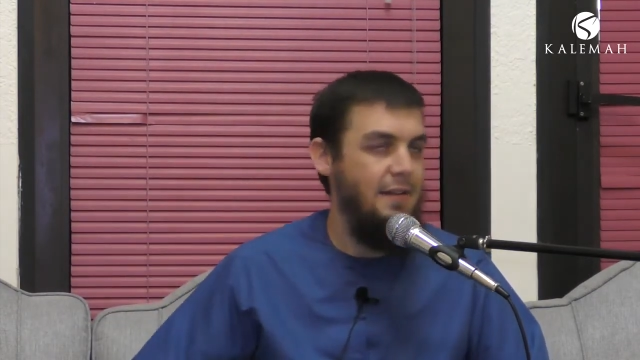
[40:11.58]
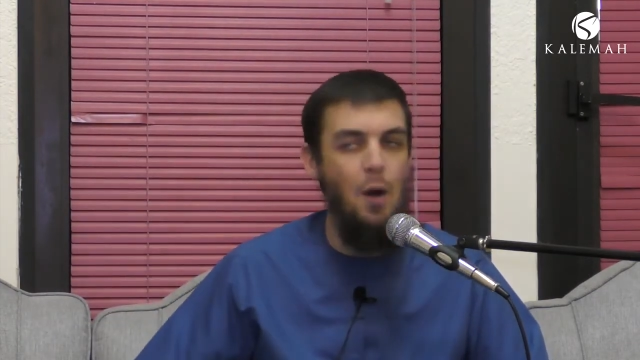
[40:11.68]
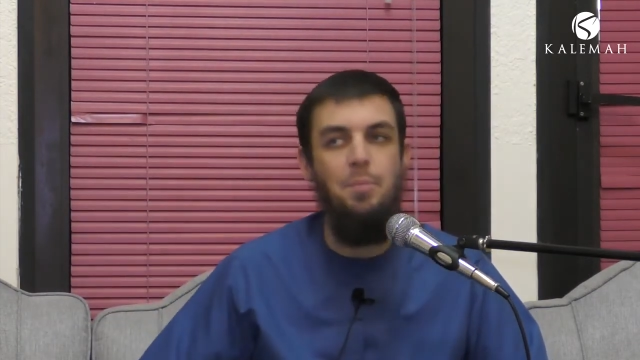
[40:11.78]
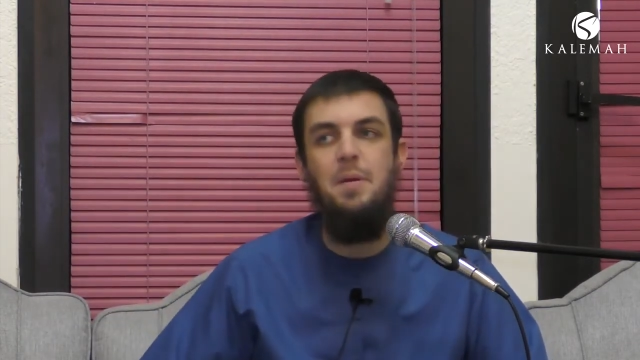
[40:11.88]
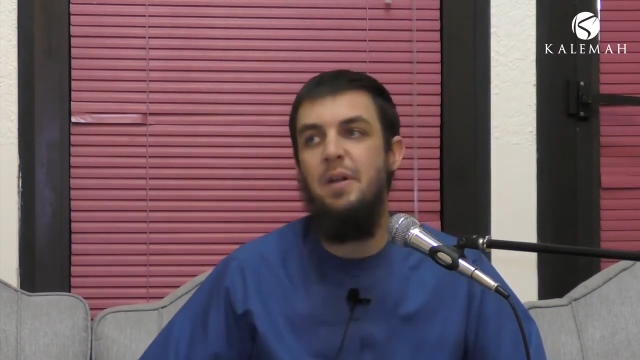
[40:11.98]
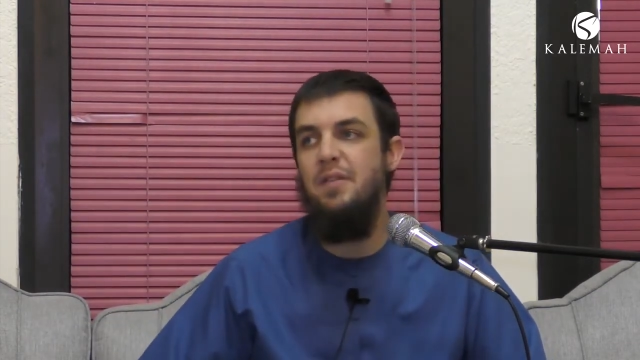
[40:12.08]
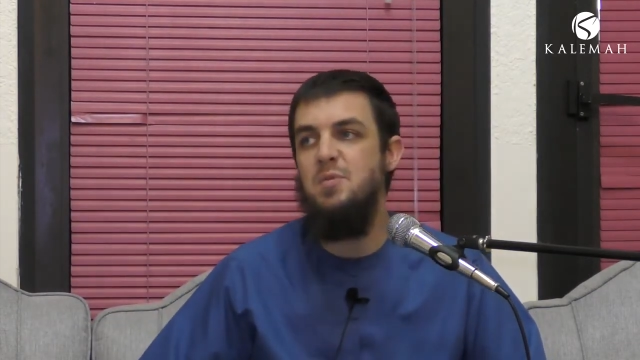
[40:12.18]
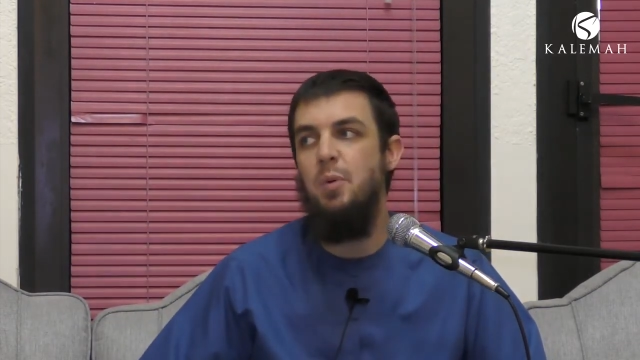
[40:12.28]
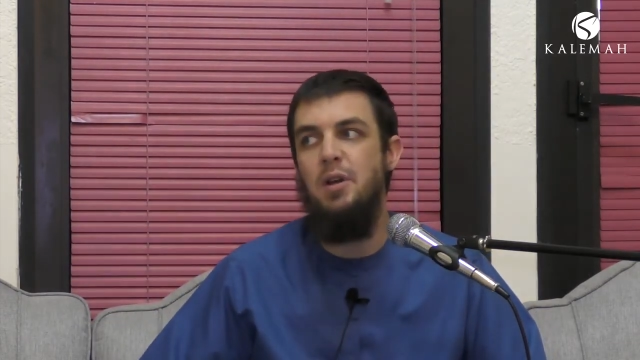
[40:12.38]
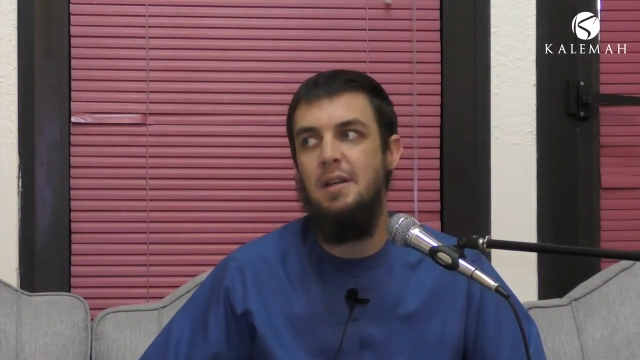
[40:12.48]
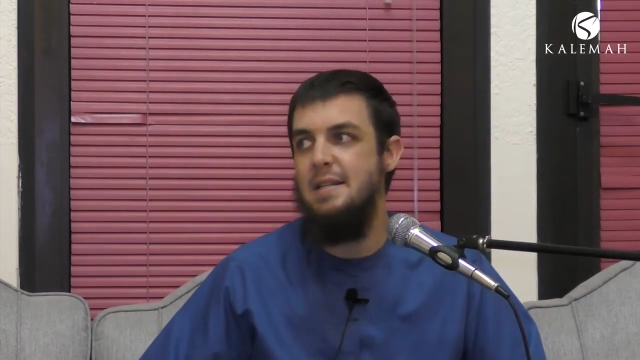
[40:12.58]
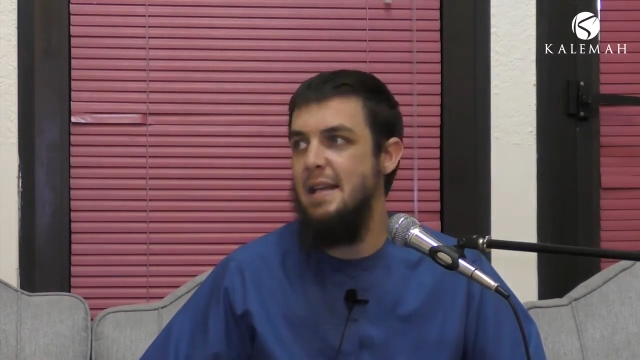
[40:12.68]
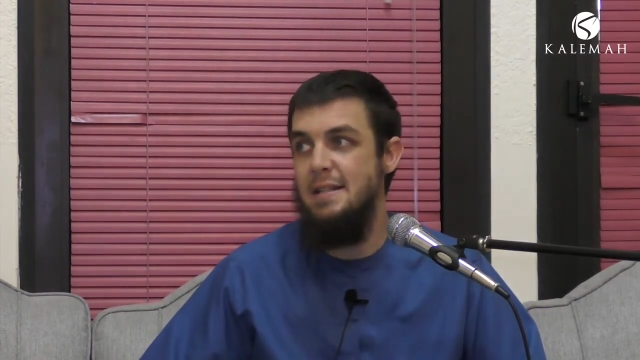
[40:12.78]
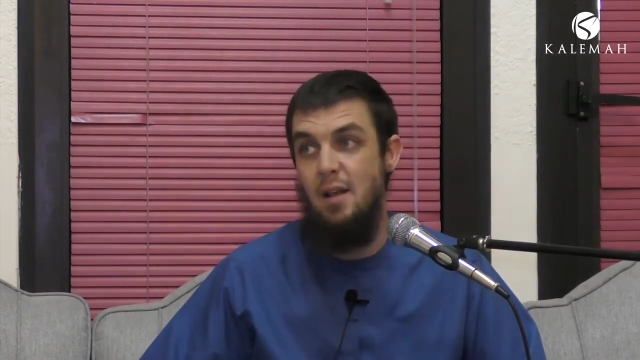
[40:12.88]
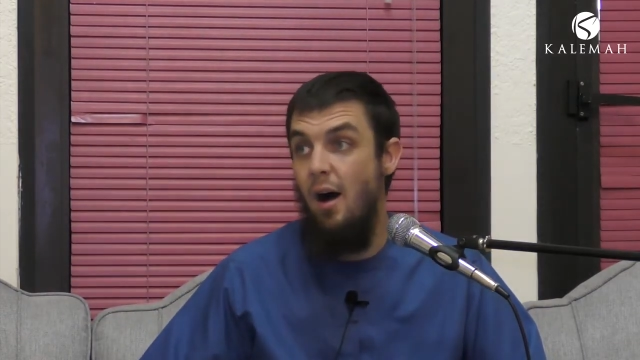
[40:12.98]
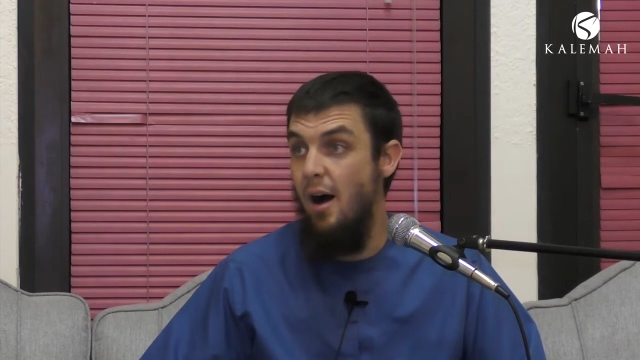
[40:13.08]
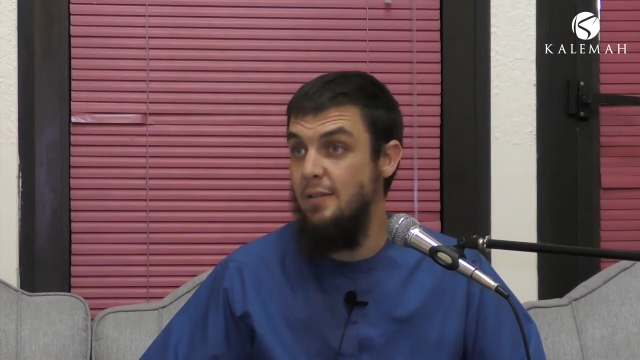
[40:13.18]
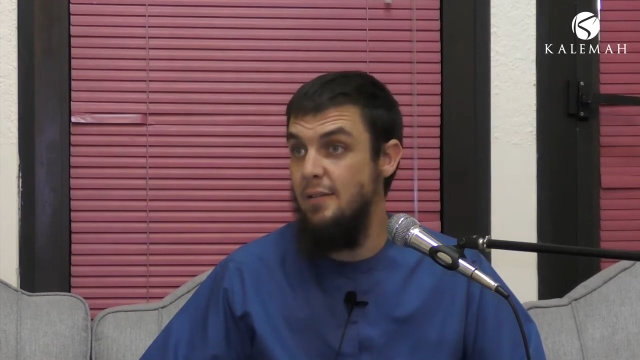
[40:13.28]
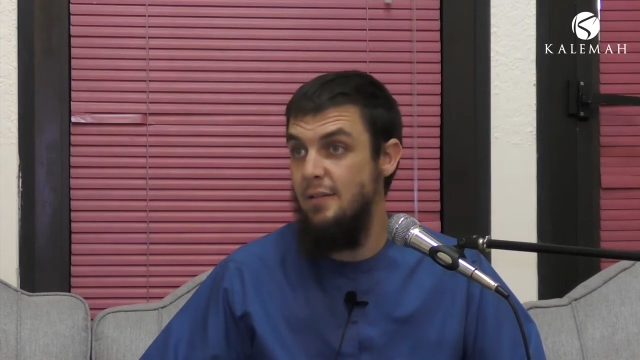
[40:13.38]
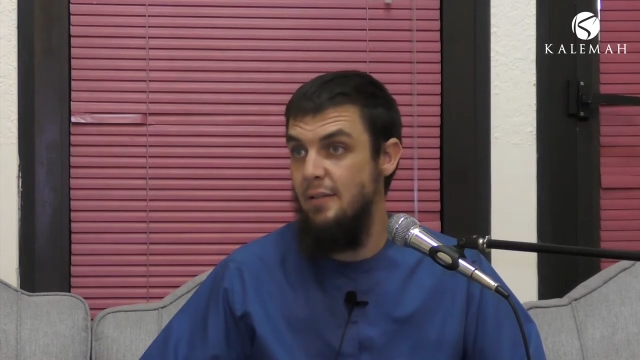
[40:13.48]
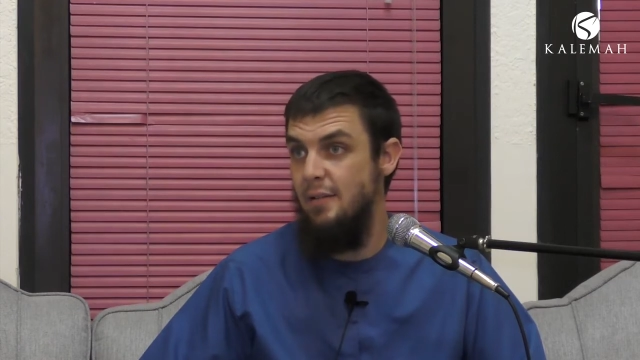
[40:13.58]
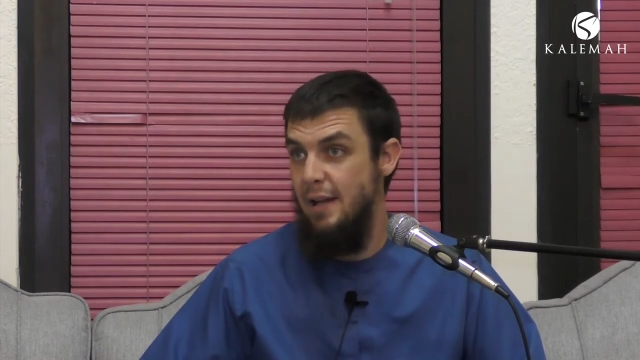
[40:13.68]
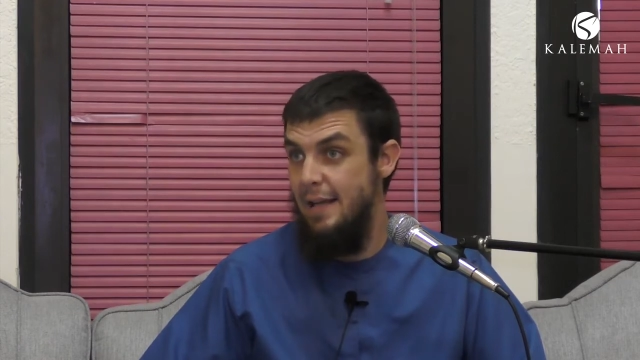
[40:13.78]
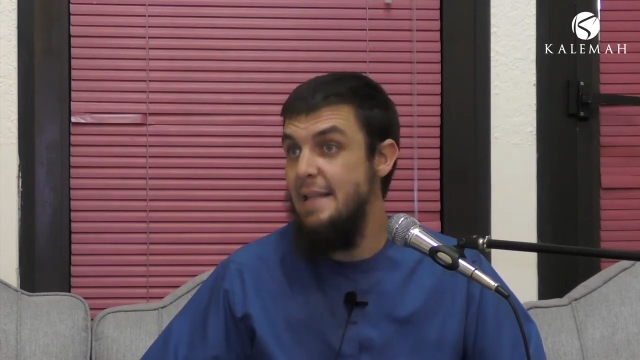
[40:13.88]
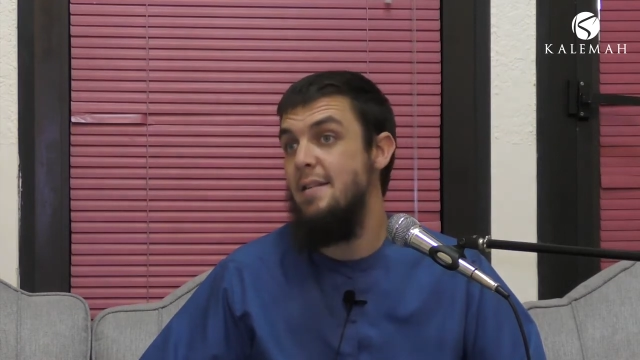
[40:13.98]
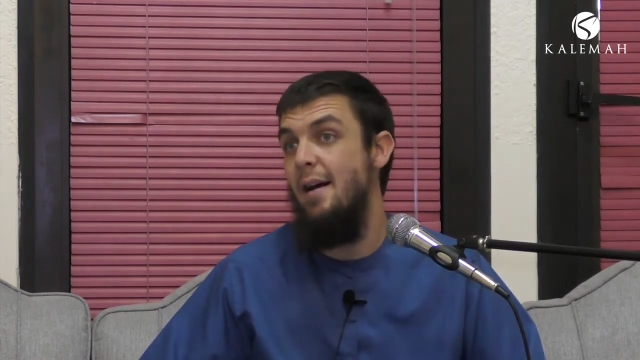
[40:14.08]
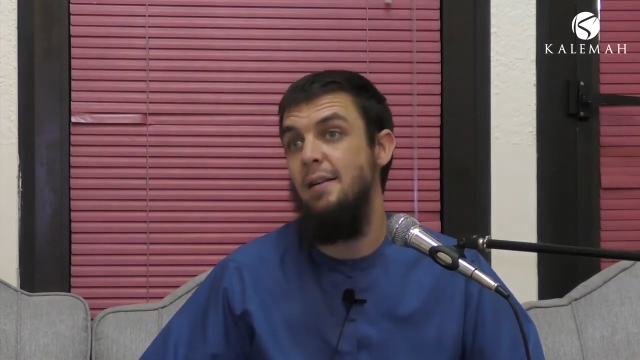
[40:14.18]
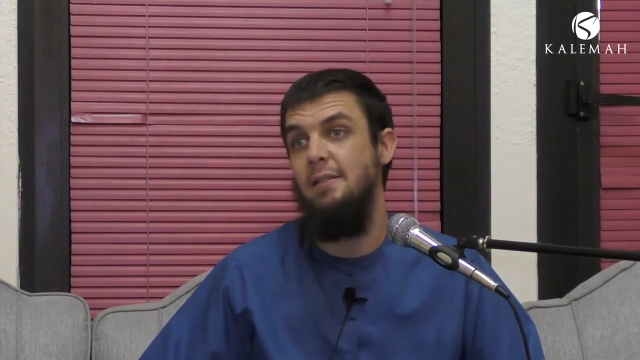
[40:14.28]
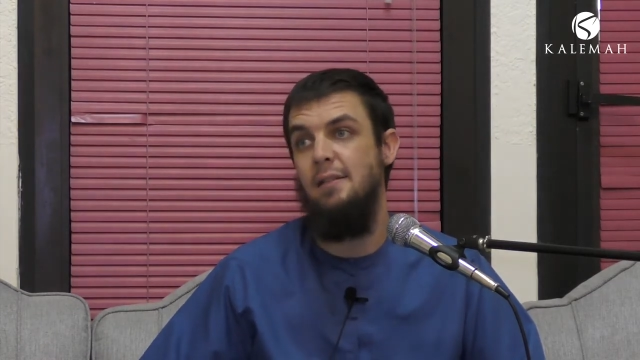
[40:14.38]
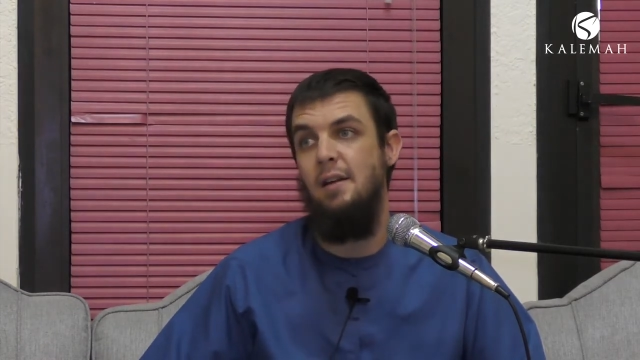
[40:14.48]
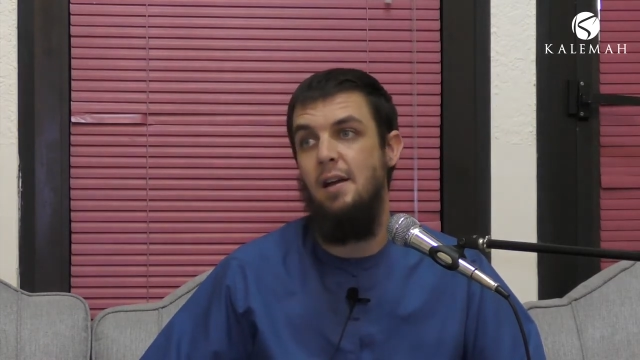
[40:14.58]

Now people at this point are going to say it's hard. It is hard.